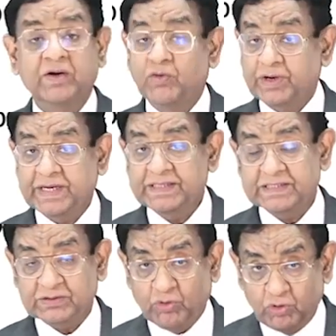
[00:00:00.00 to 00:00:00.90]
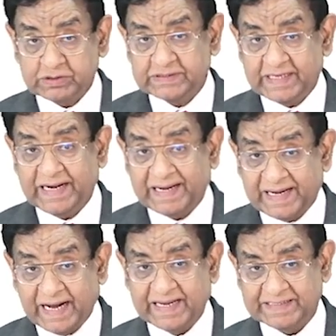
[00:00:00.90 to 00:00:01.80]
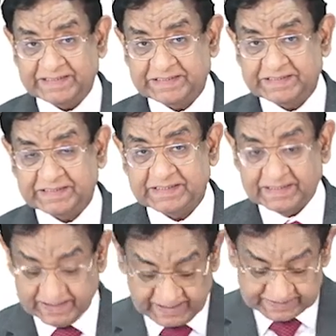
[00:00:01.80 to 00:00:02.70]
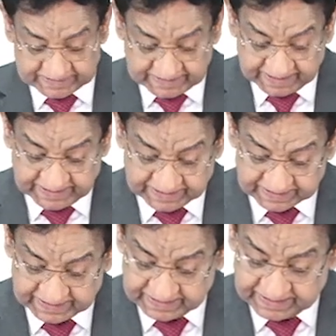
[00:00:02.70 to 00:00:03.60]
Okay, the host cell dies, and second,